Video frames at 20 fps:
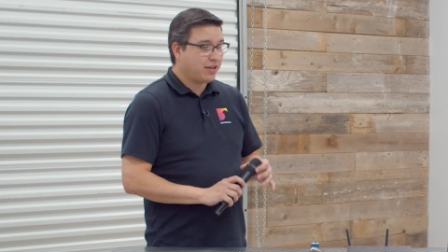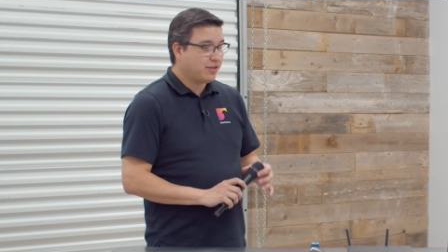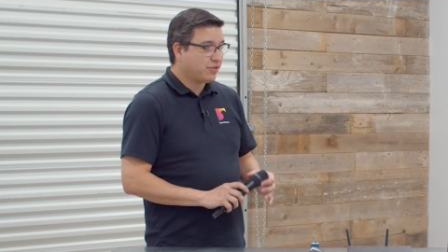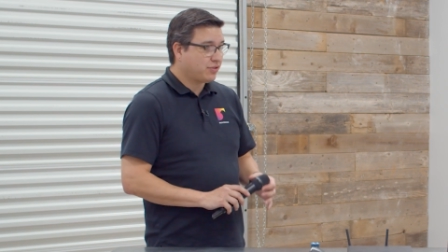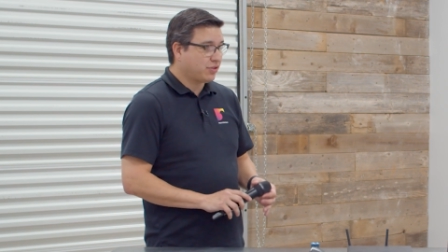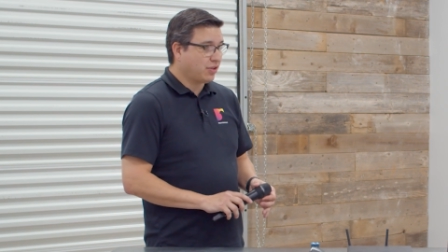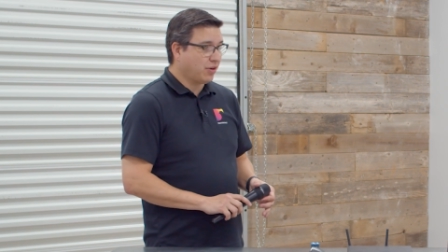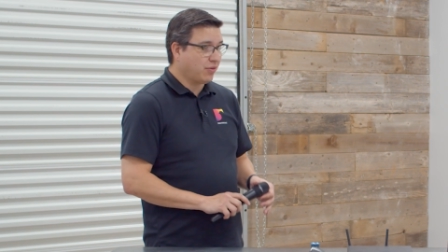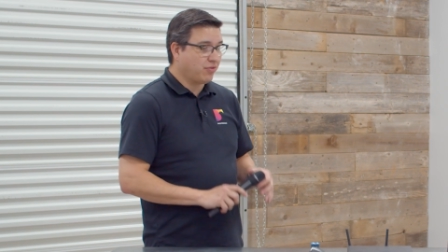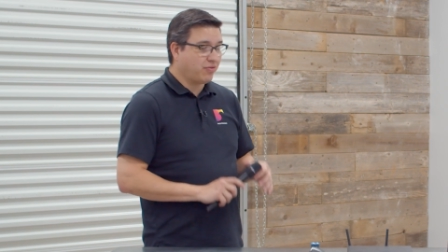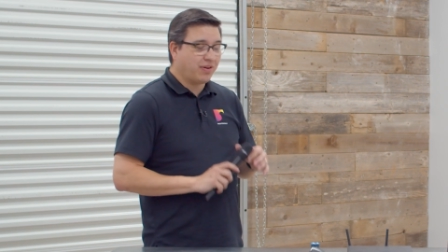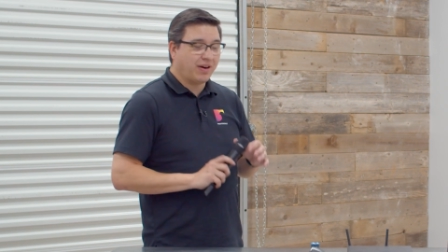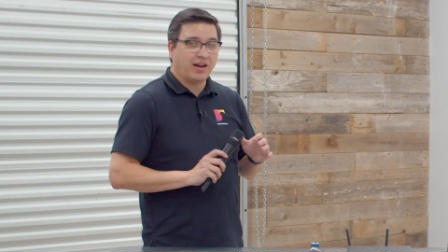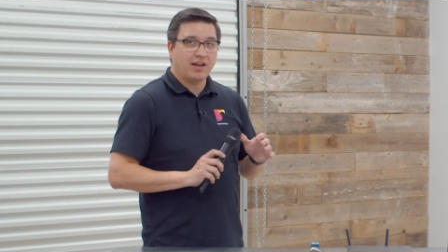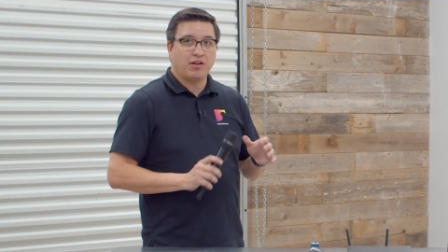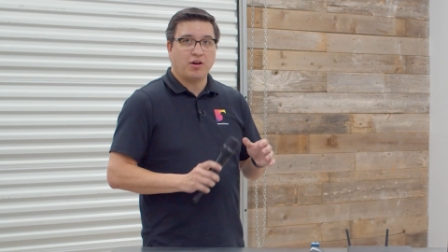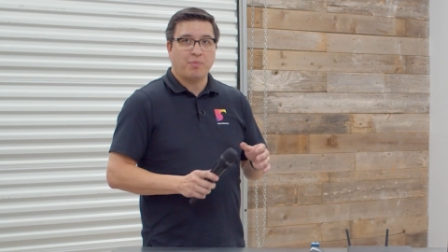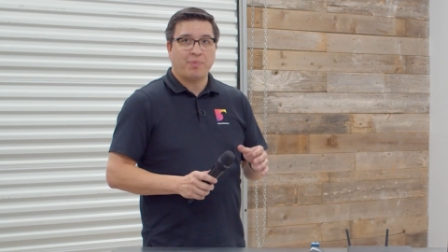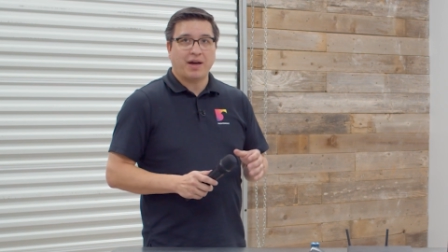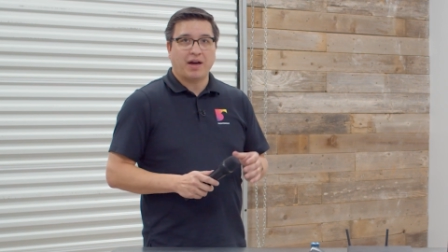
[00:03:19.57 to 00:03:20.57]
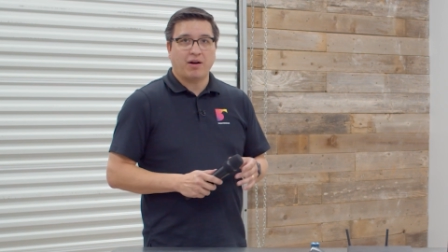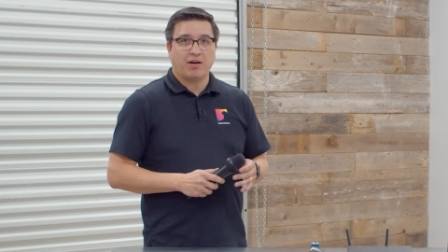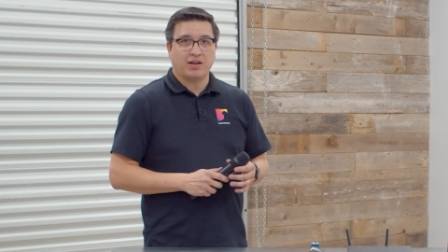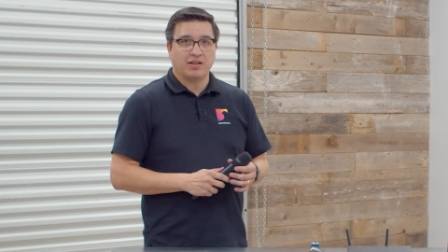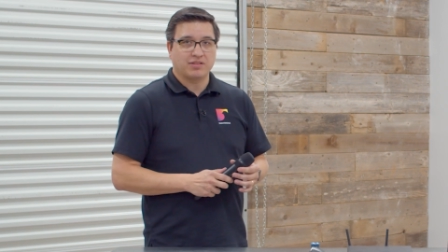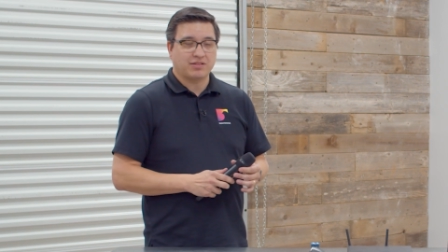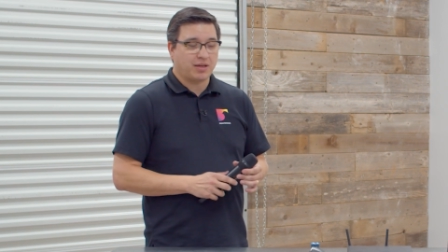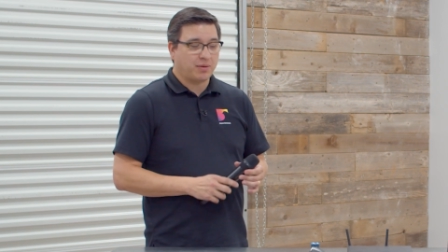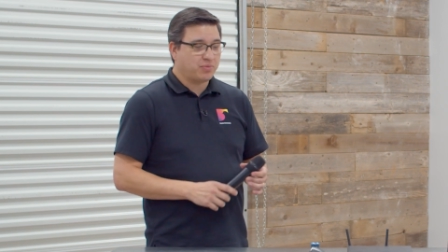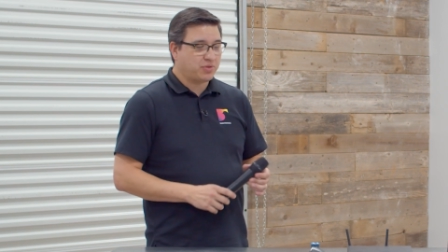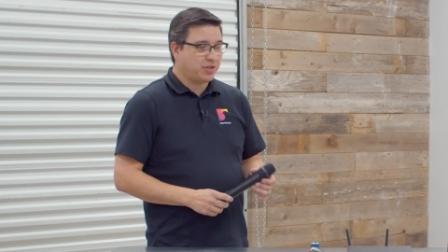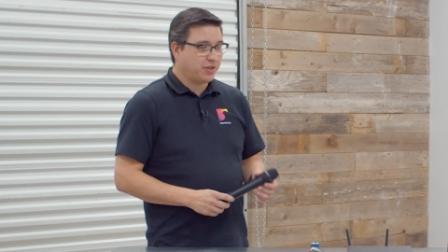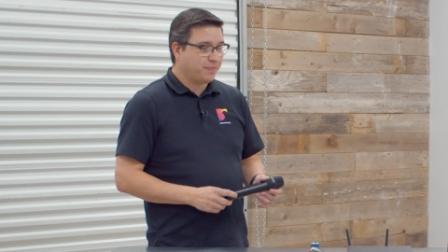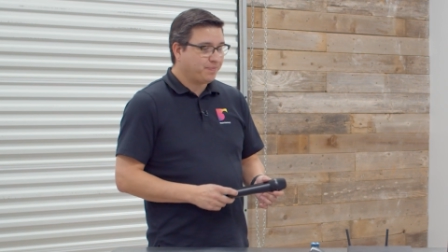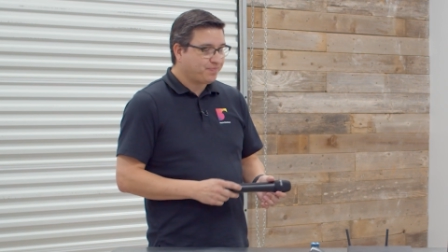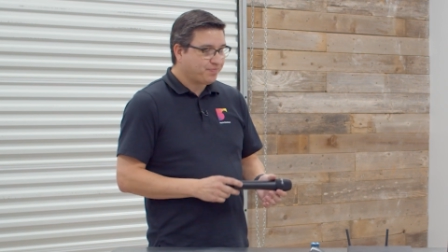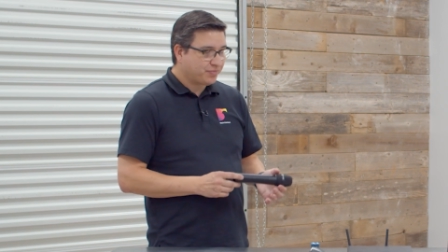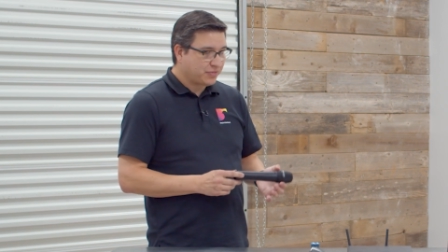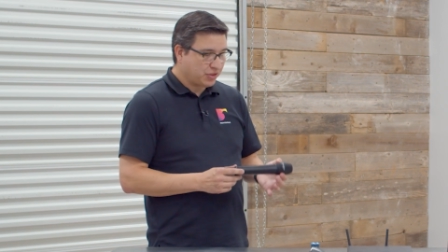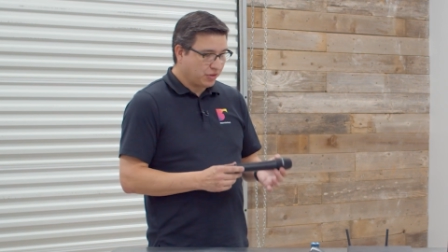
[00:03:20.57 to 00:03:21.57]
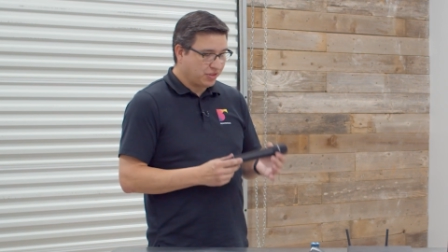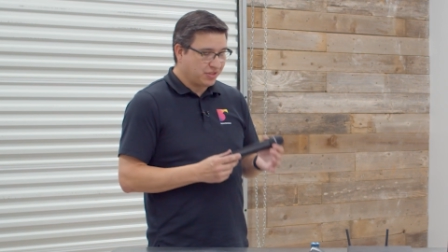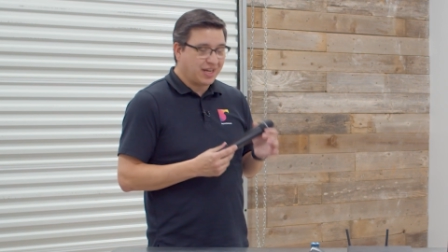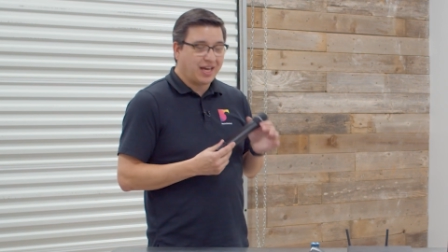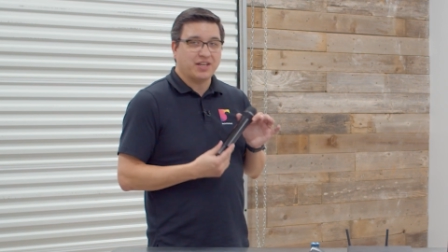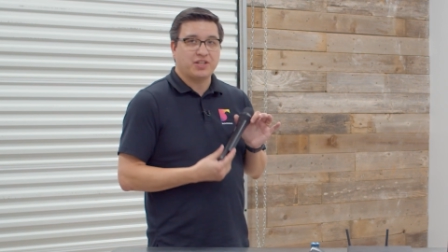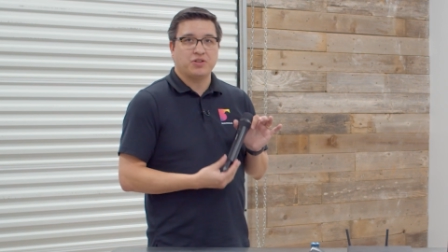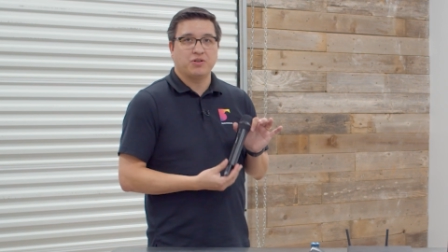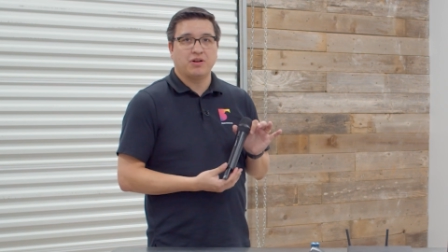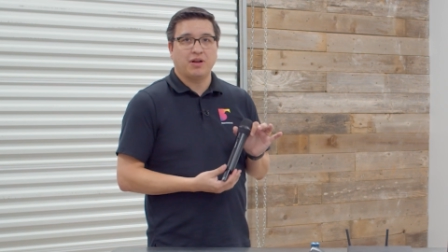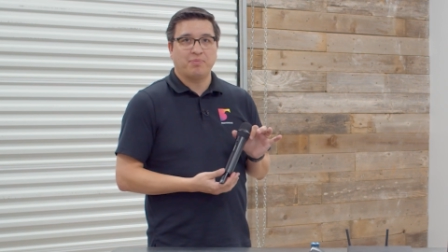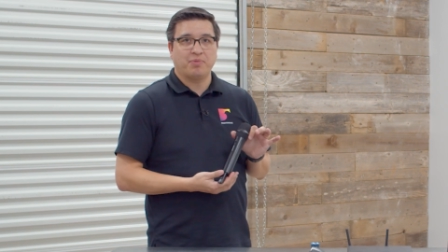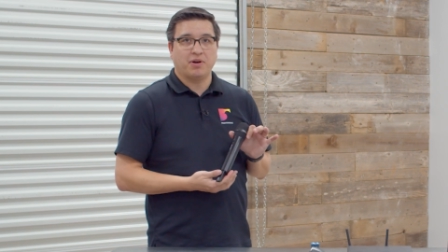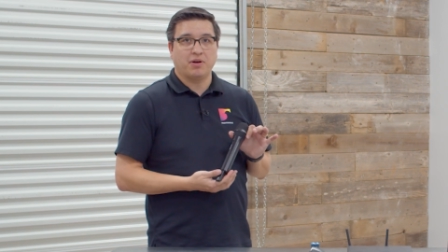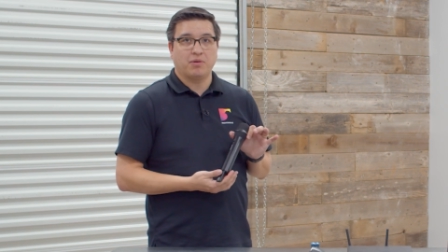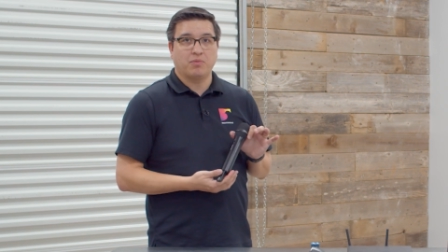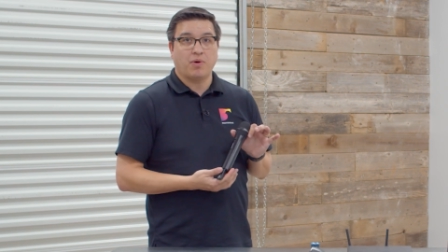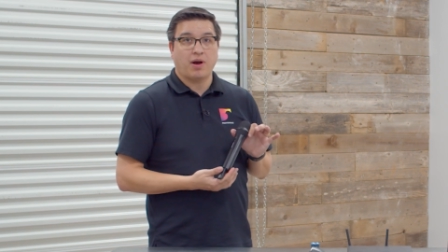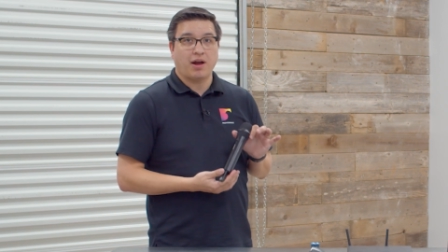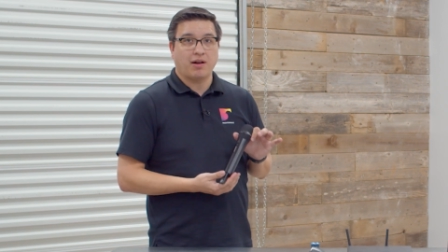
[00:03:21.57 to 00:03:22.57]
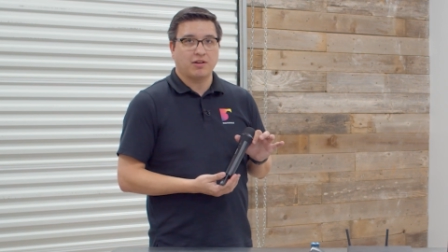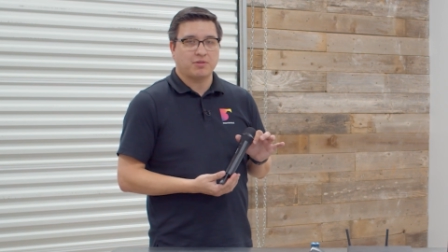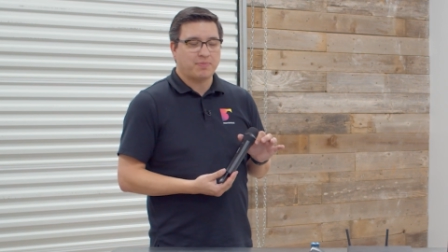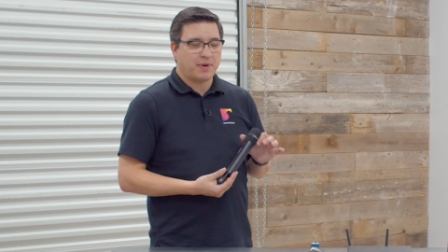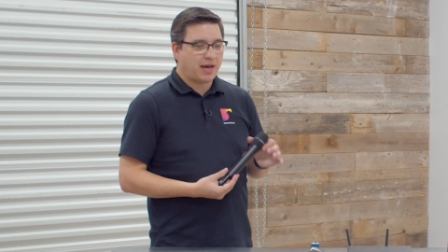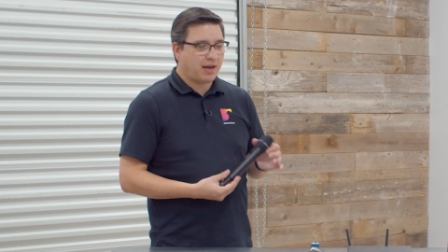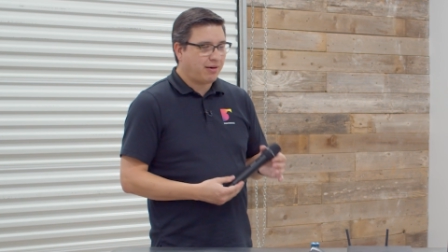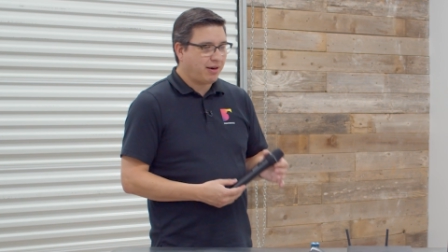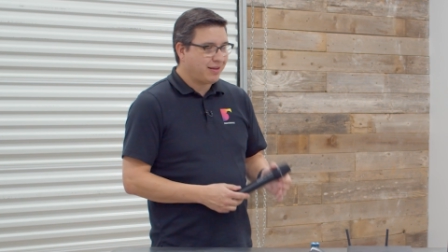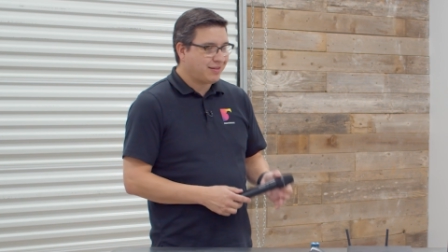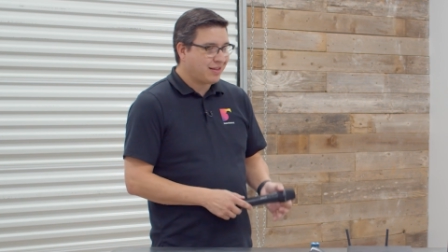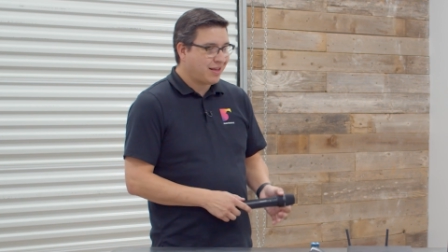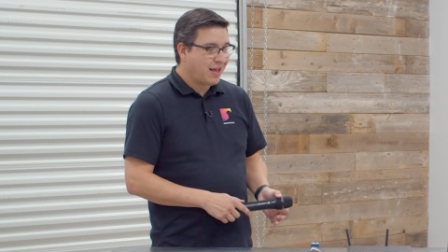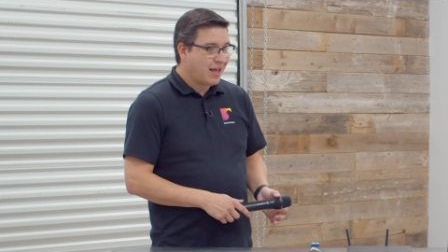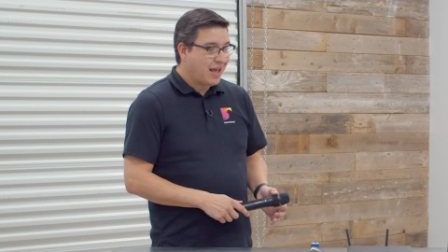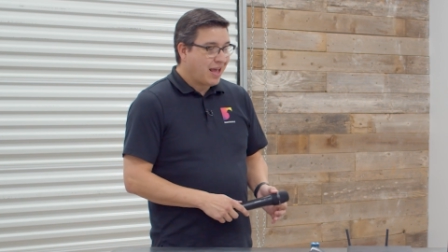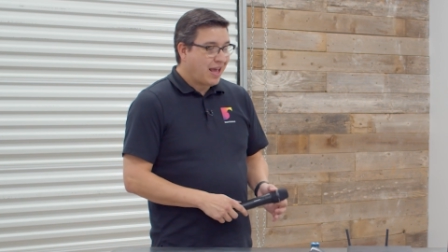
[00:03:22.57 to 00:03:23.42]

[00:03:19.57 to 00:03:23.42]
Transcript: so very low power consumption, so it's not chewing up your wireless batteries,